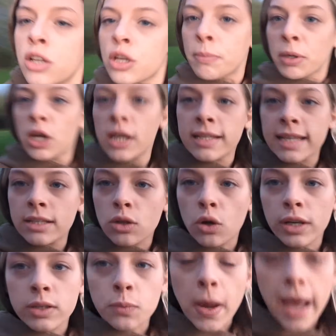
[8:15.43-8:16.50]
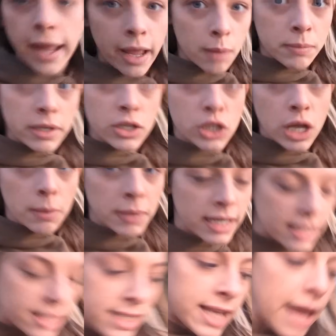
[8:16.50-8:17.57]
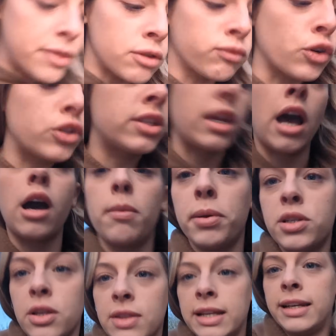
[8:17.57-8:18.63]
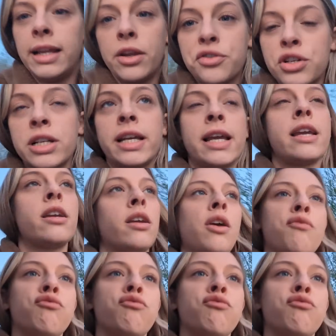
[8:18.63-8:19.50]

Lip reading: So because he's on his way, I'm gonna set the rods up so they're literally